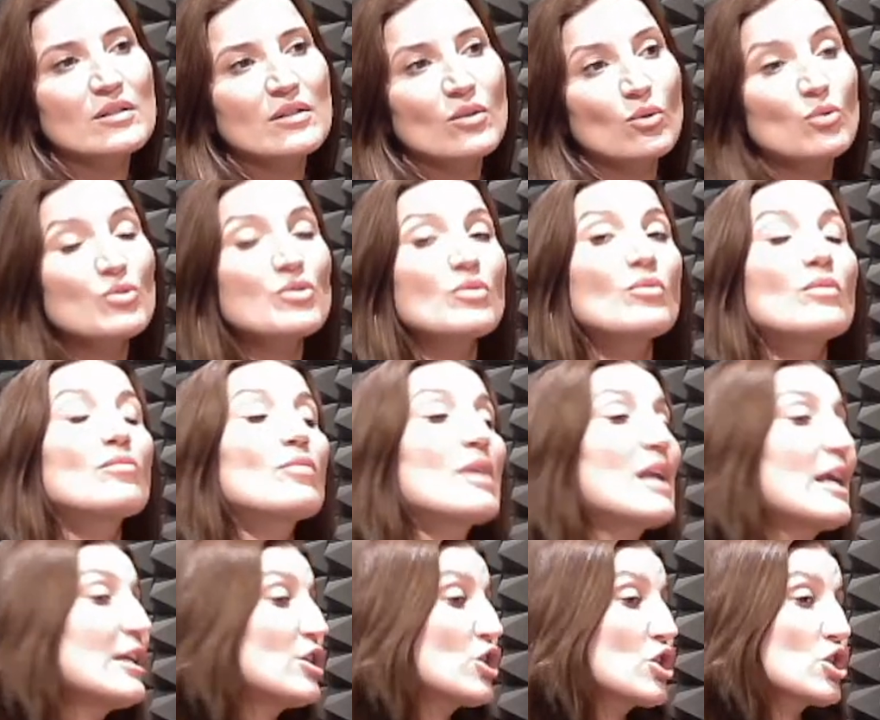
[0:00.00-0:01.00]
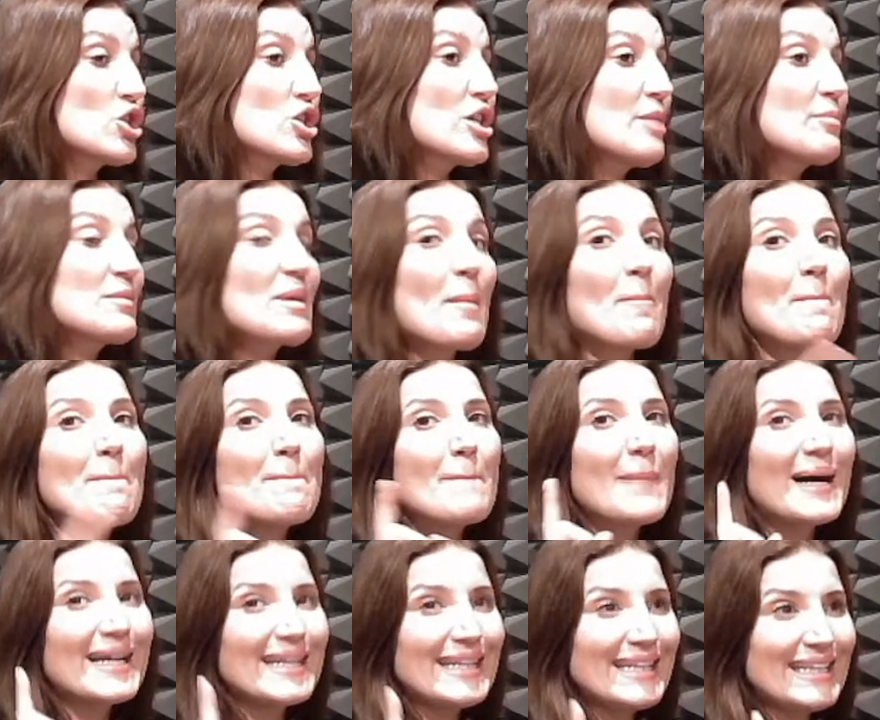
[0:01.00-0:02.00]
Also in relationships,
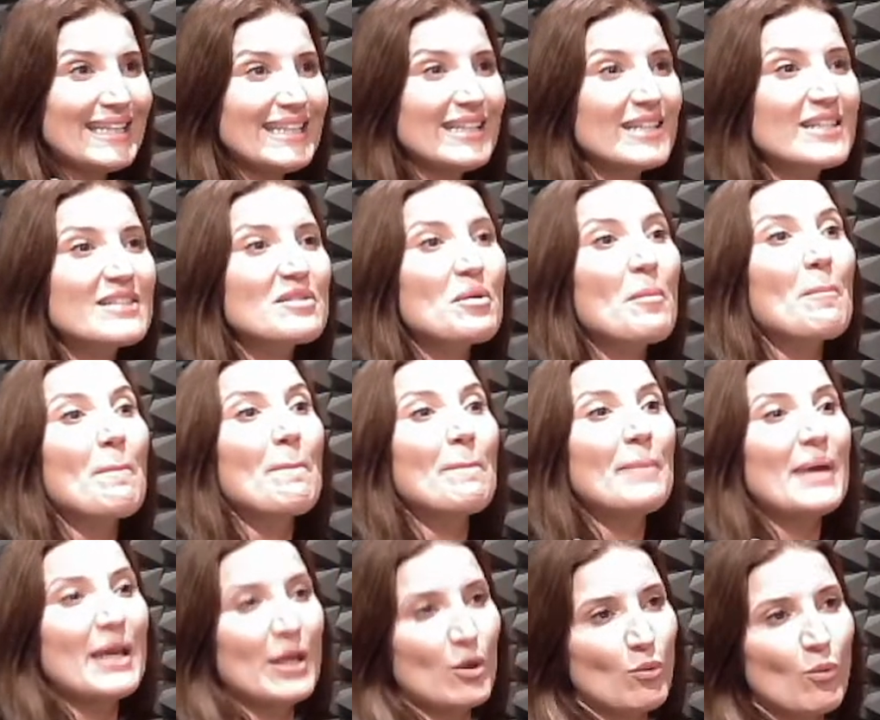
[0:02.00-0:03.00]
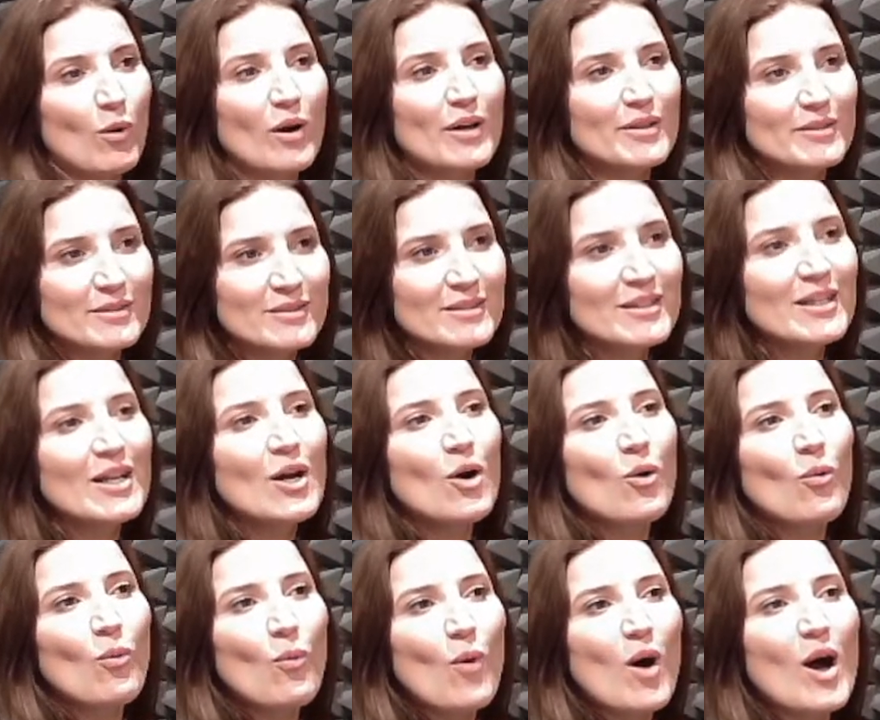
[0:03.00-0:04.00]
money is a big one.
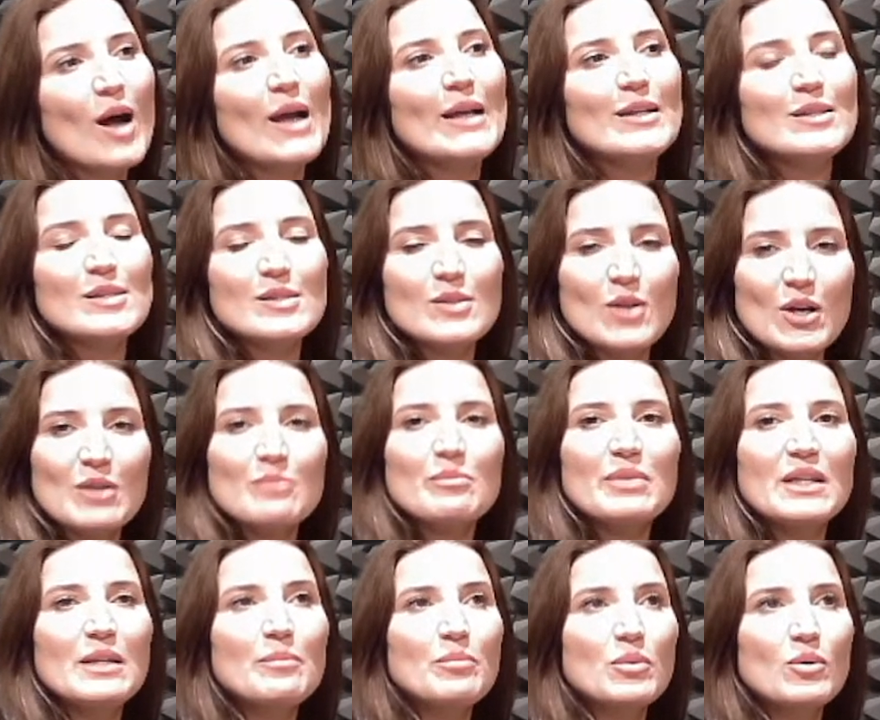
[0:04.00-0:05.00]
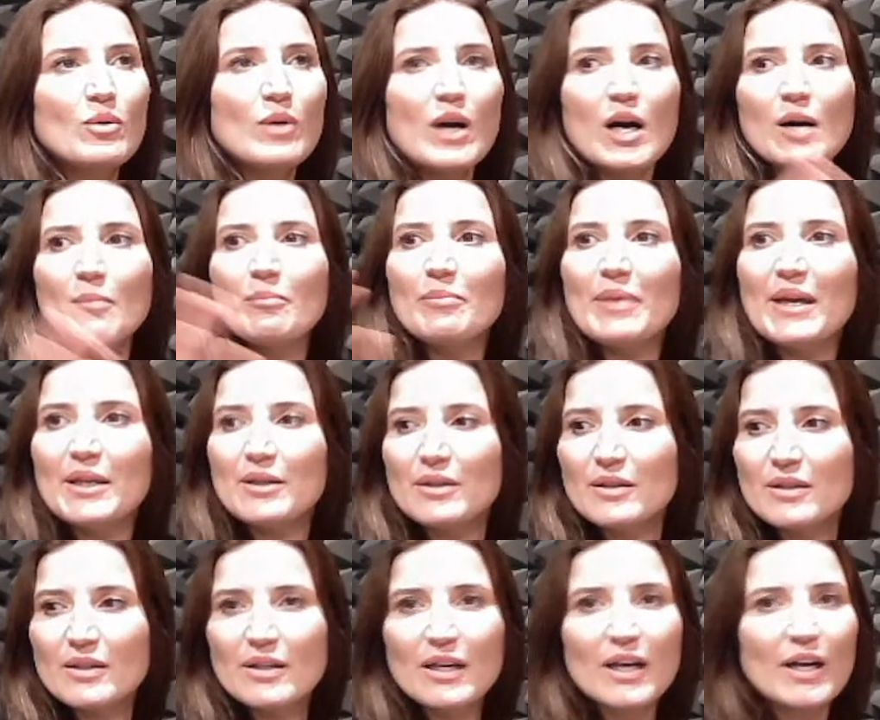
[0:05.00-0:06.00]
Why certain people are
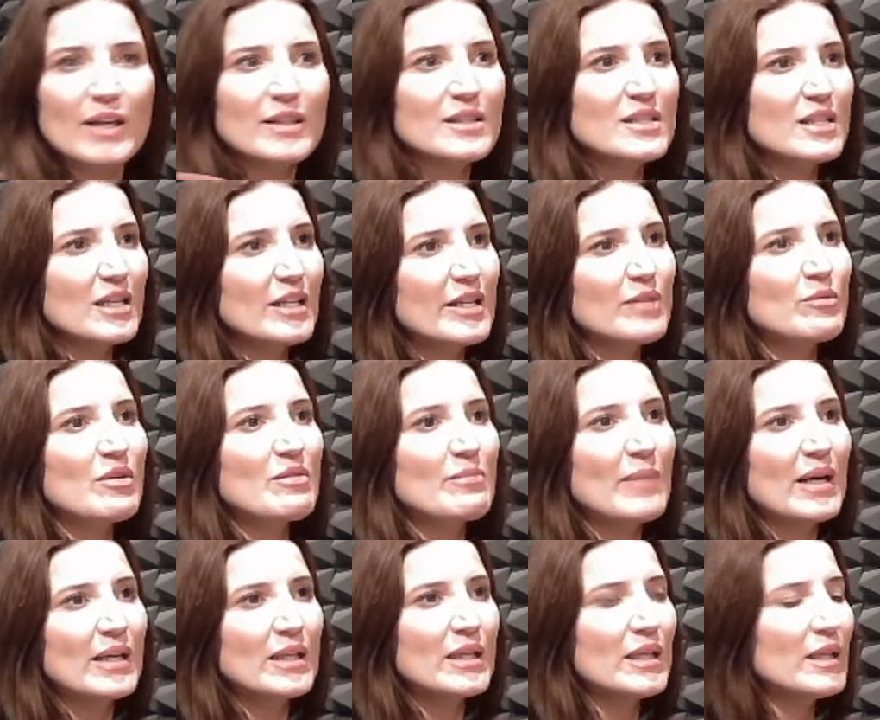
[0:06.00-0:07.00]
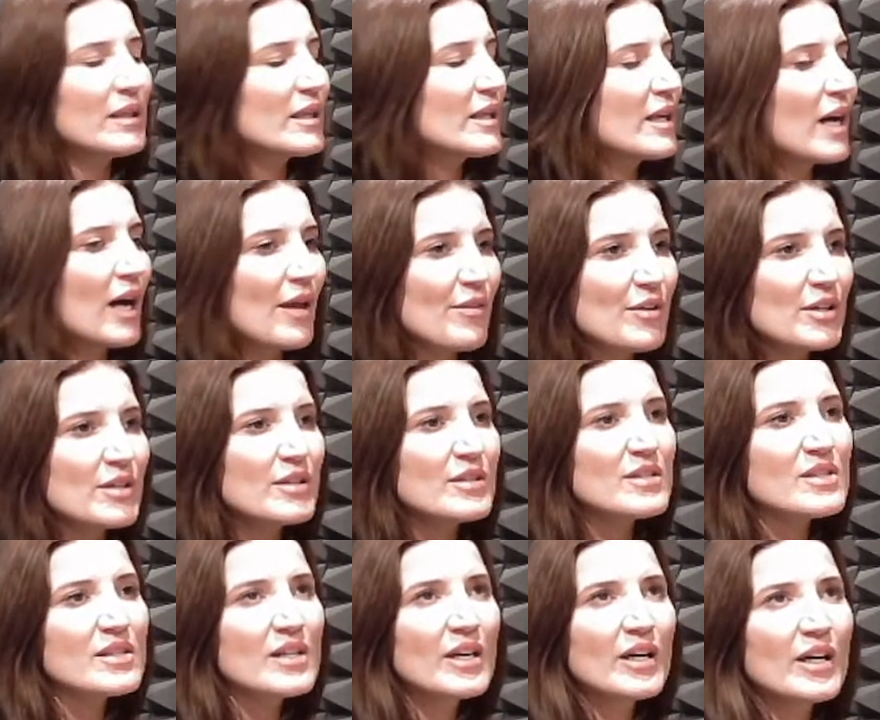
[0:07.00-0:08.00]
better at dealing with money than
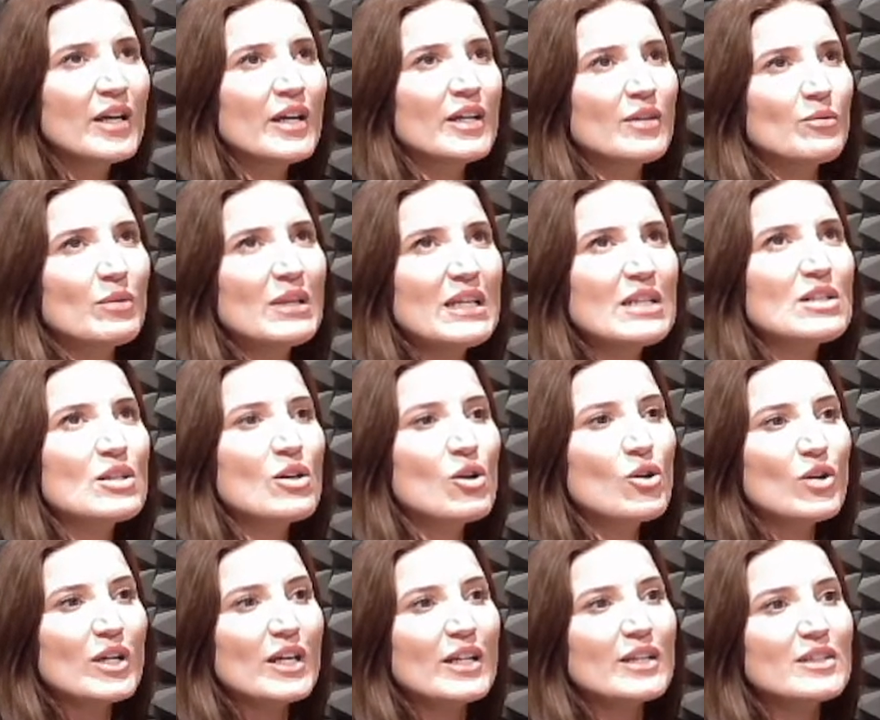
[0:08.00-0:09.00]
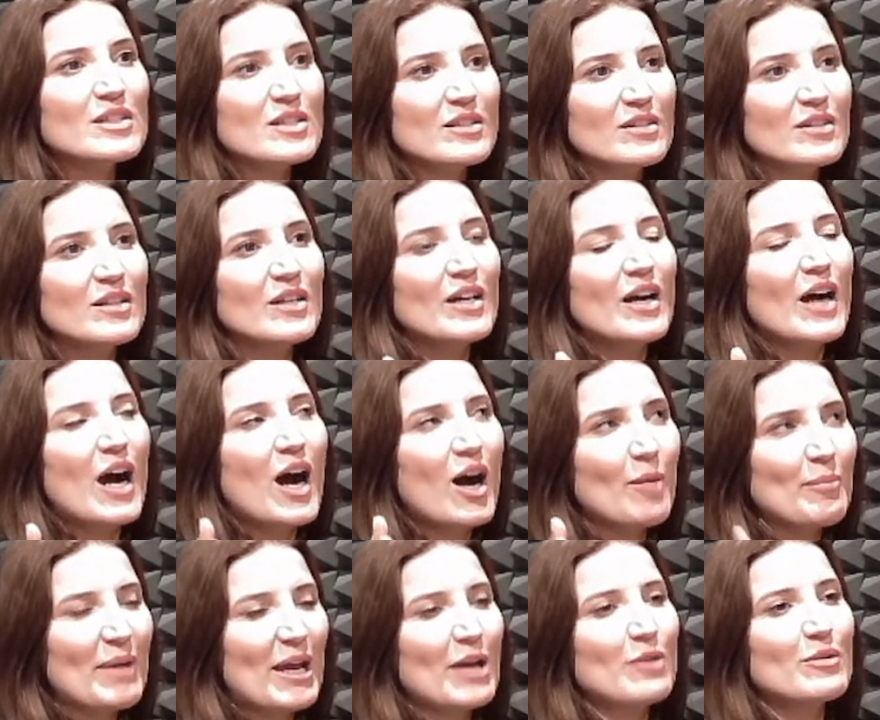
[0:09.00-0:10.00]
others. We need to look at our
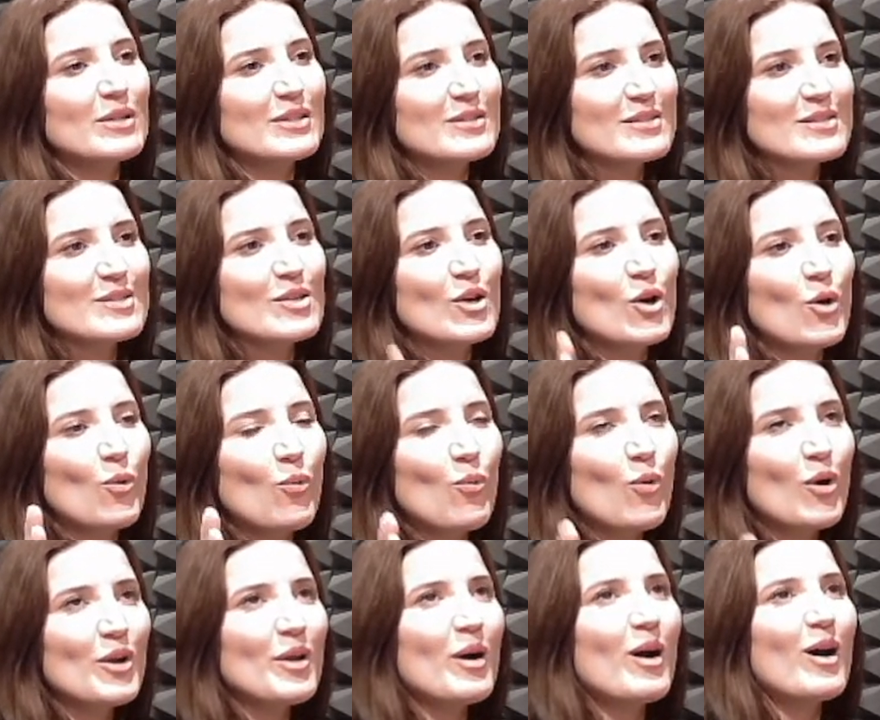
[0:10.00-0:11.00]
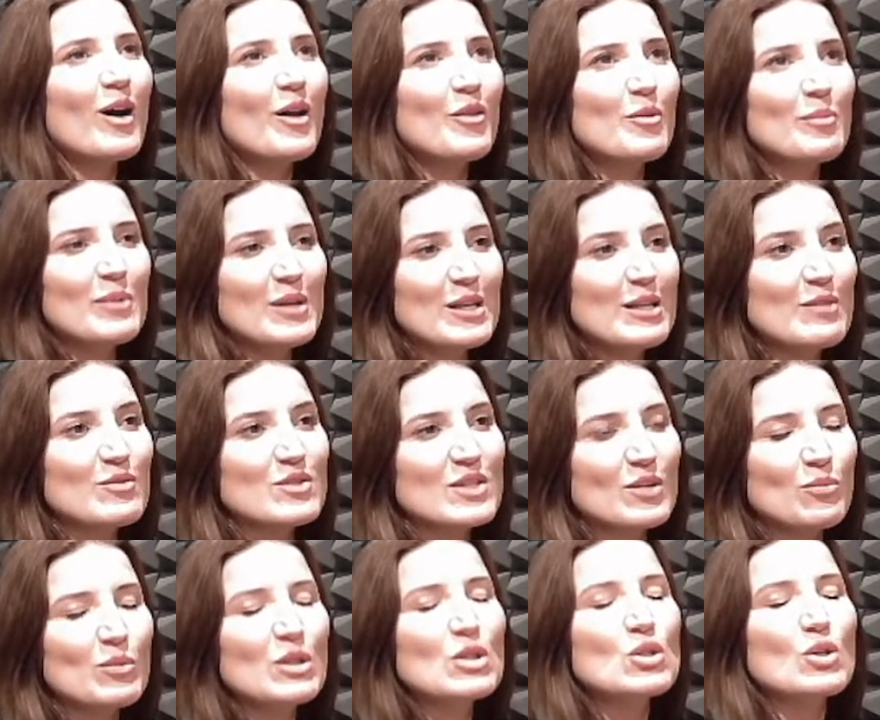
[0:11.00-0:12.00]
parents. What are the beliefs that
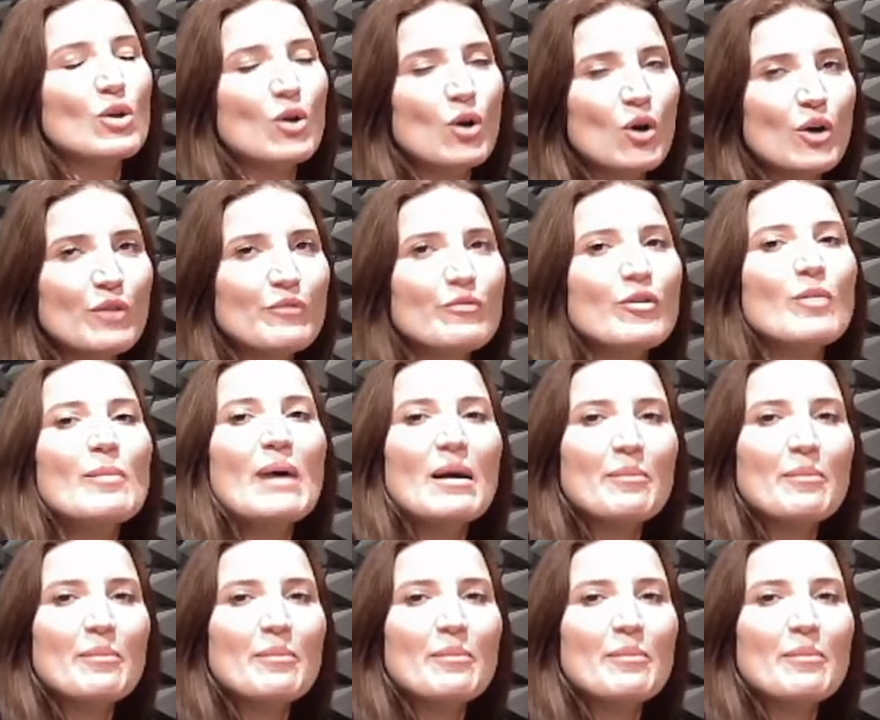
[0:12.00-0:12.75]
we took on from our